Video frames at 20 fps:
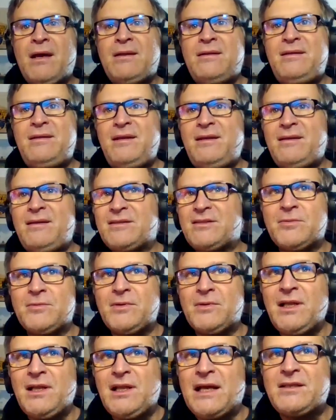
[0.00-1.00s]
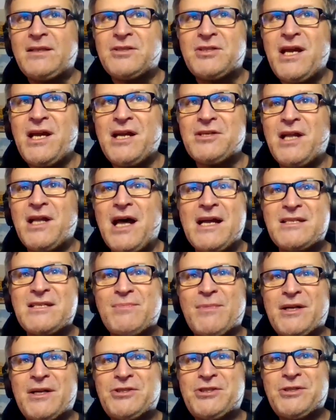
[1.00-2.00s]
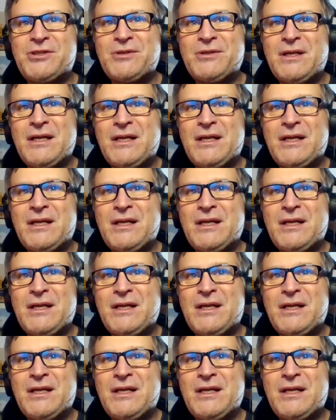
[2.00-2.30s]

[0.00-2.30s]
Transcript: Dean doesn't really like to change lines much.